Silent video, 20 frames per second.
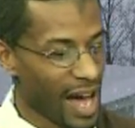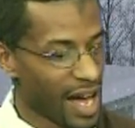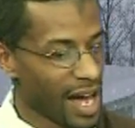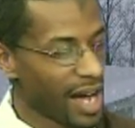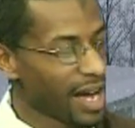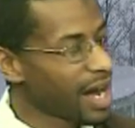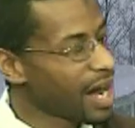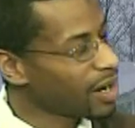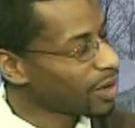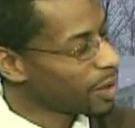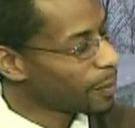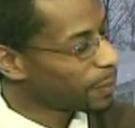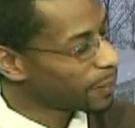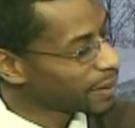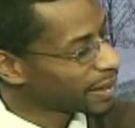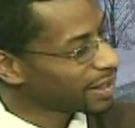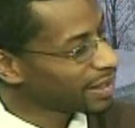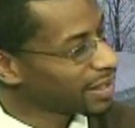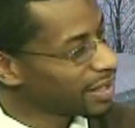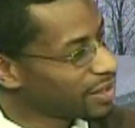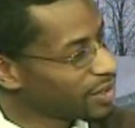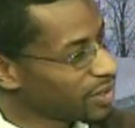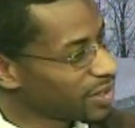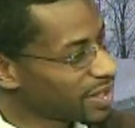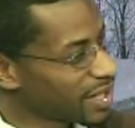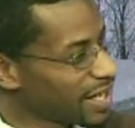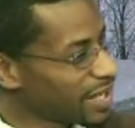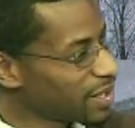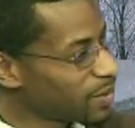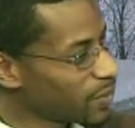I completely
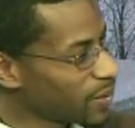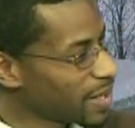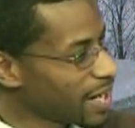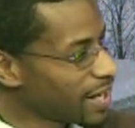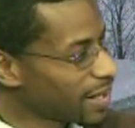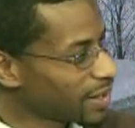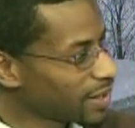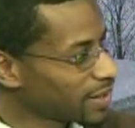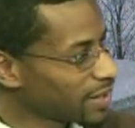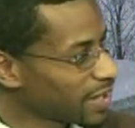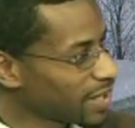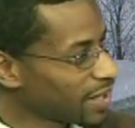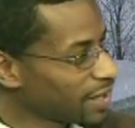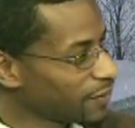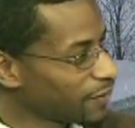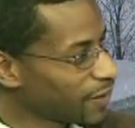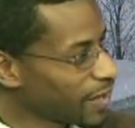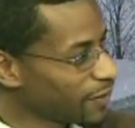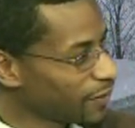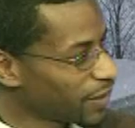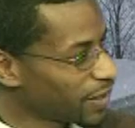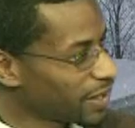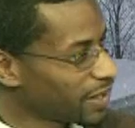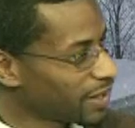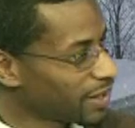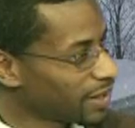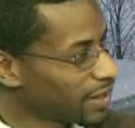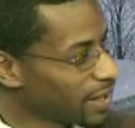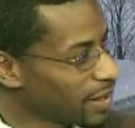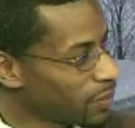understand that we're not going to save every
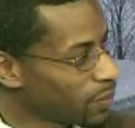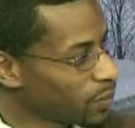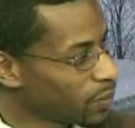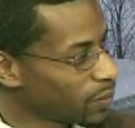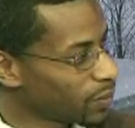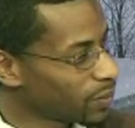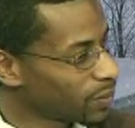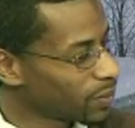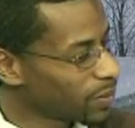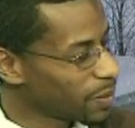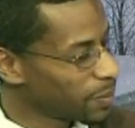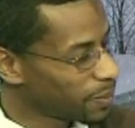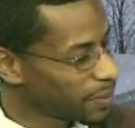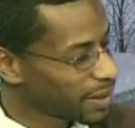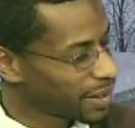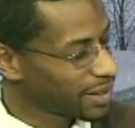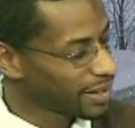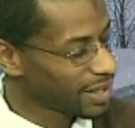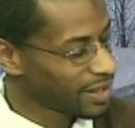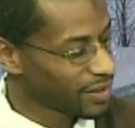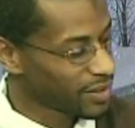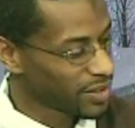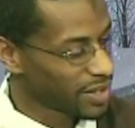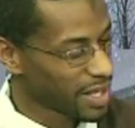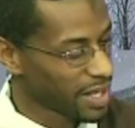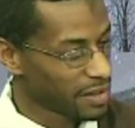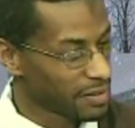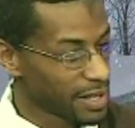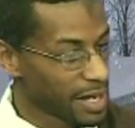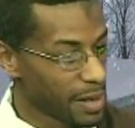kid. I completely
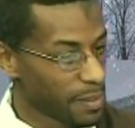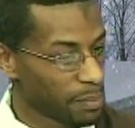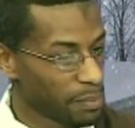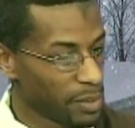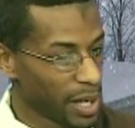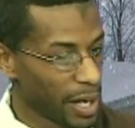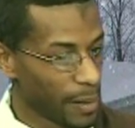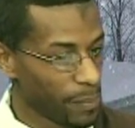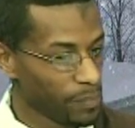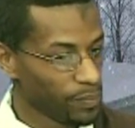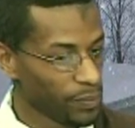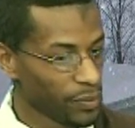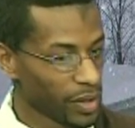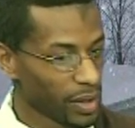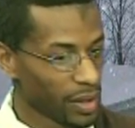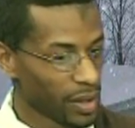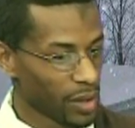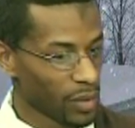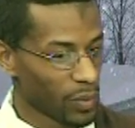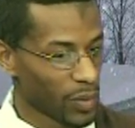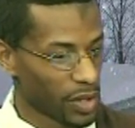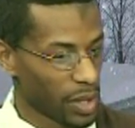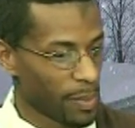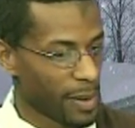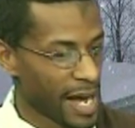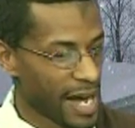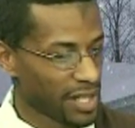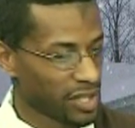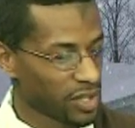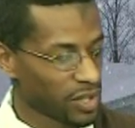understand that. But when
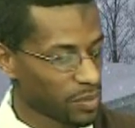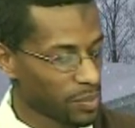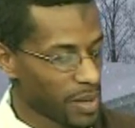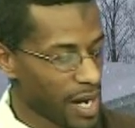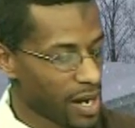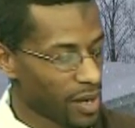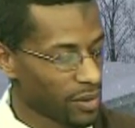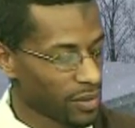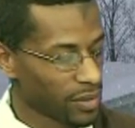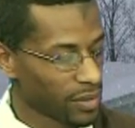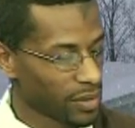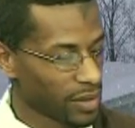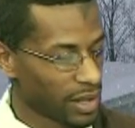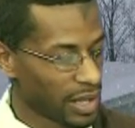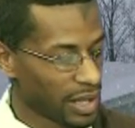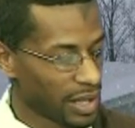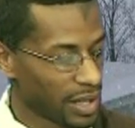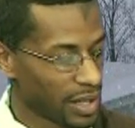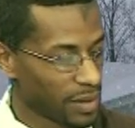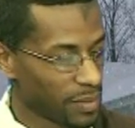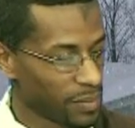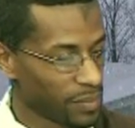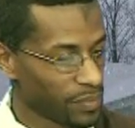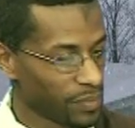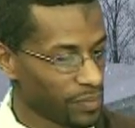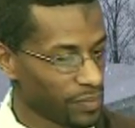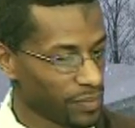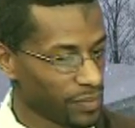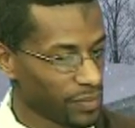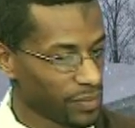you're passionate about
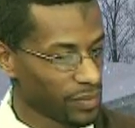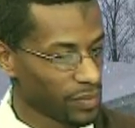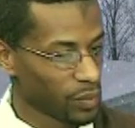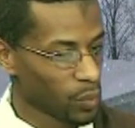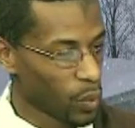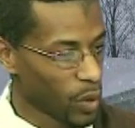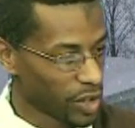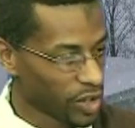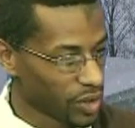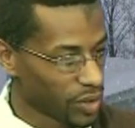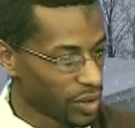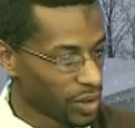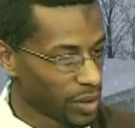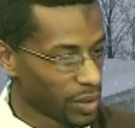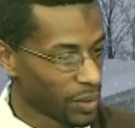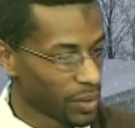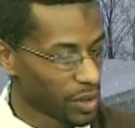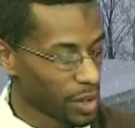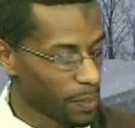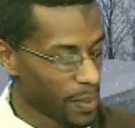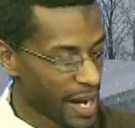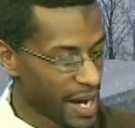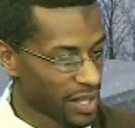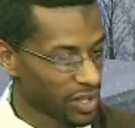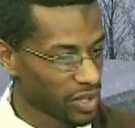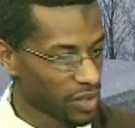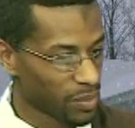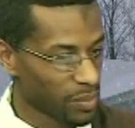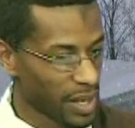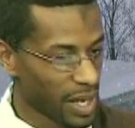what you do and you're
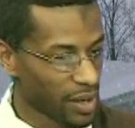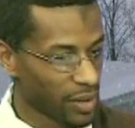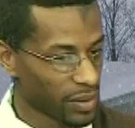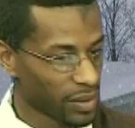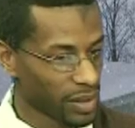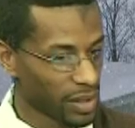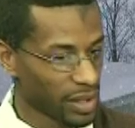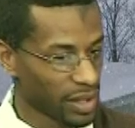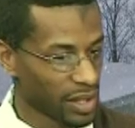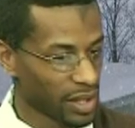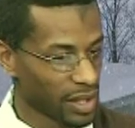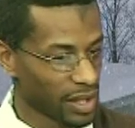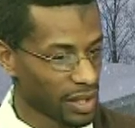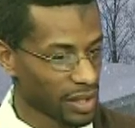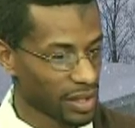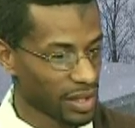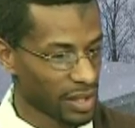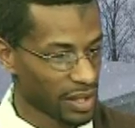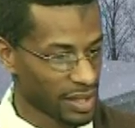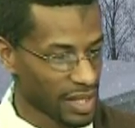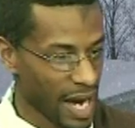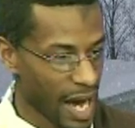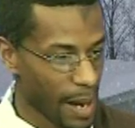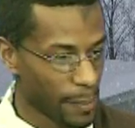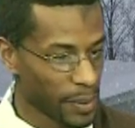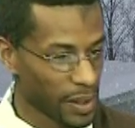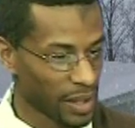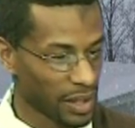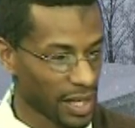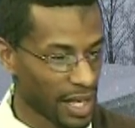passionate about a
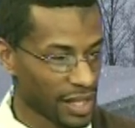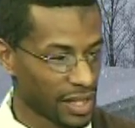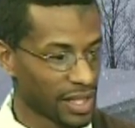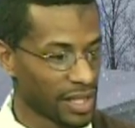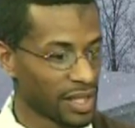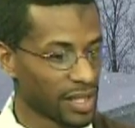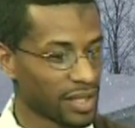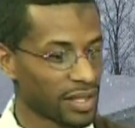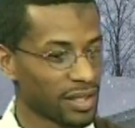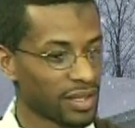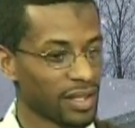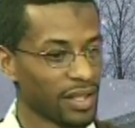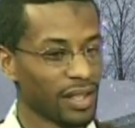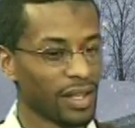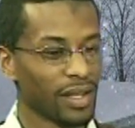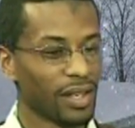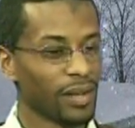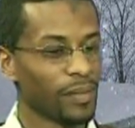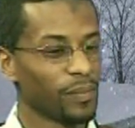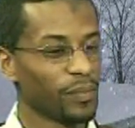topic like this,